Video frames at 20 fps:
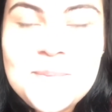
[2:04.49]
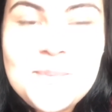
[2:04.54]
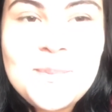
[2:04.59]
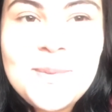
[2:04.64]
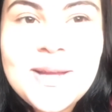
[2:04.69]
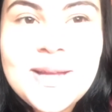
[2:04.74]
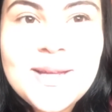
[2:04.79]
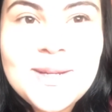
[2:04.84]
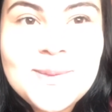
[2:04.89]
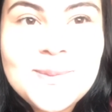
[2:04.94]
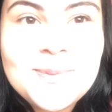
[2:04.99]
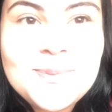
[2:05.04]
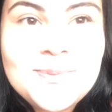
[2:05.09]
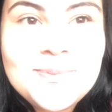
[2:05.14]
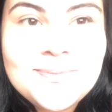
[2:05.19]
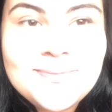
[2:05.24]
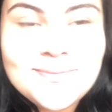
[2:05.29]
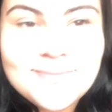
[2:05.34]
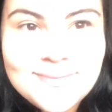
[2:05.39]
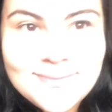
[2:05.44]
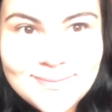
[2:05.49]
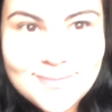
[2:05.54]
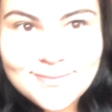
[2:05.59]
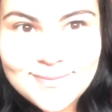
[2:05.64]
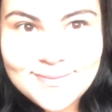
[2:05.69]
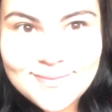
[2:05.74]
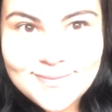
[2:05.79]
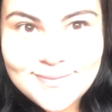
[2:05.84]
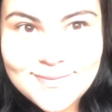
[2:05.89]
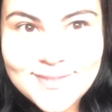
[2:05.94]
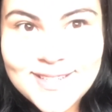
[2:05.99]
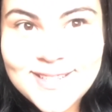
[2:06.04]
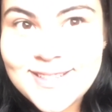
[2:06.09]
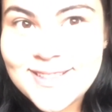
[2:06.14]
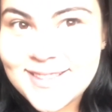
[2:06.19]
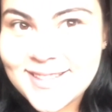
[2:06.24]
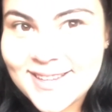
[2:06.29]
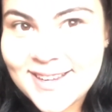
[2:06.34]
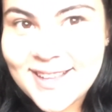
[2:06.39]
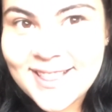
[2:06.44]
But
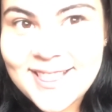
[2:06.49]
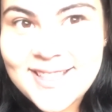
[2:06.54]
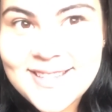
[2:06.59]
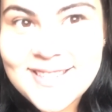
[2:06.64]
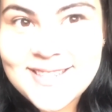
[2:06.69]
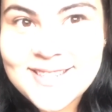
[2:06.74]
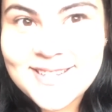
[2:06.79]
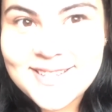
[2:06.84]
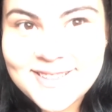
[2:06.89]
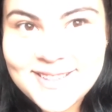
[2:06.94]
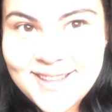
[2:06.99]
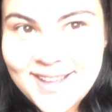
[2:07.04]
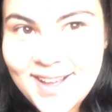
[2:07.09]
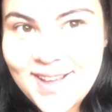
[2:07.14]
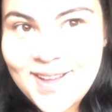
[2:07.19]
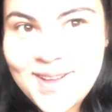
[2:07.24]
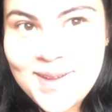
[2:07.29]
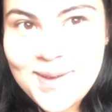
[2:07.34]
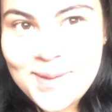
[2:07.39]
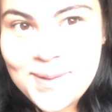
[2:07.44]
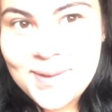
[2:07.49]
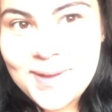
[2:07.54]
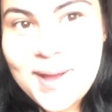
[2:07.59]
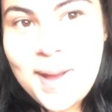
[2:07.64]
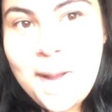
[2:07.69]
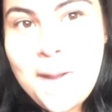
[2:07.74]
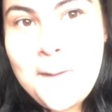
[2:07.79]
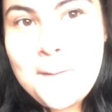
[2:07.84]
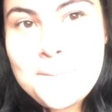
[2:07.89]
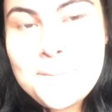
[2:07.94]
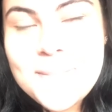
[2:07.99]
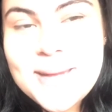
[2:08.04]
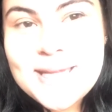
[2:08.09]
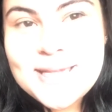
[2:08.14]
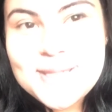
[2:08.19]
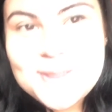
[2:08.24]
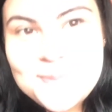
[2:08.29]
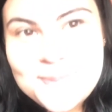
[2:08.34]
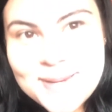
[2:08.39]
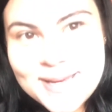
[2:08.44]
look at this glow.
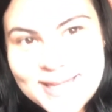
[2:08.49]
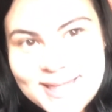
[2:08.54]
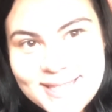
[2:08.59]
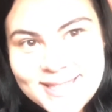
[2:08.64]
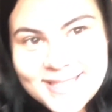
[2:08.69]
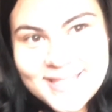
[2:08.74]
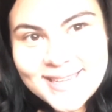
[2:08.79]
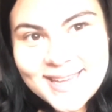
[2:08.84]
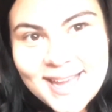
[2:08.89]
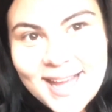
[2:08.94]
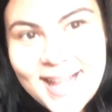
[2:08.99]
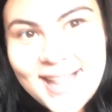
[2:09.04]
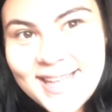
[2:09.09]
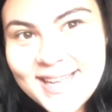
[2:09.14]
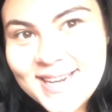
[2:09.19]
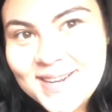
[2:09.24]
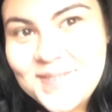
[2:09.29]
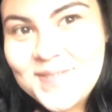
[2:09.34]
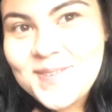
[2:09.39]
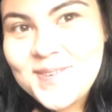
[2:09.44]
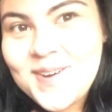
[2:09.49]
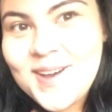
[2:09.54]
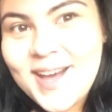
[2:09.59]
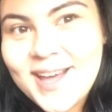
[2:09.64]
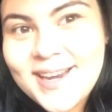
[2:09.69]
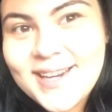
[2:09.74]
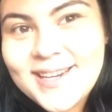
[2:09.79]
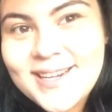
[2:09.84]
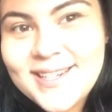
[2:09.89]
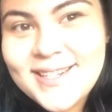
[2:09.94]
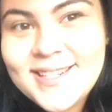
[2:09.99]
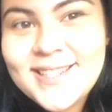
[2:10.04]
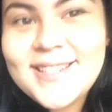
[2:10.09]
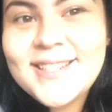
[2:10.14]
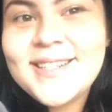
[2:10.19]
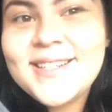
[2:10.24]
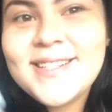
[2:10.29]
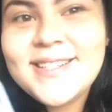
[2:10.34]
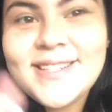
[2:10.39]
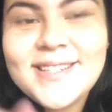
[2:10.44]
Must be this gallon of water.
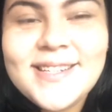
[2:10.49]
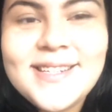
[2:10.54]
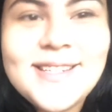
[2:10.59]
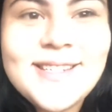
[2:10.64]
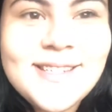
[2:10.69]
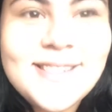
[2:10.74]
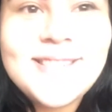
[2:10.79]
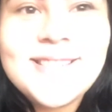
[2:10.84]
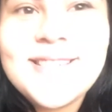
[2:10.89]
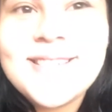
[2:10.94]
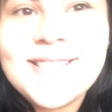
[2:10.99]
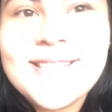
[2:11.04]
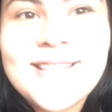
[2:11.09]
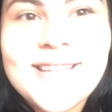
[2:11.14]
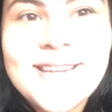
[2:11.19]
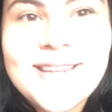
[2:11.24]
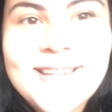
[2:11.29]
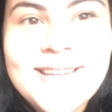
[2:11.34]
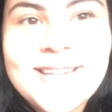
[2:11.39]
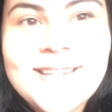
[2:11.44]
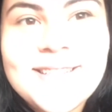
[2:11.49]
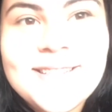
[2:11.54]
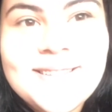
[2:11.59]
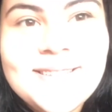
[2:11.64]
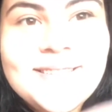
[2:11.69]
Just kidding.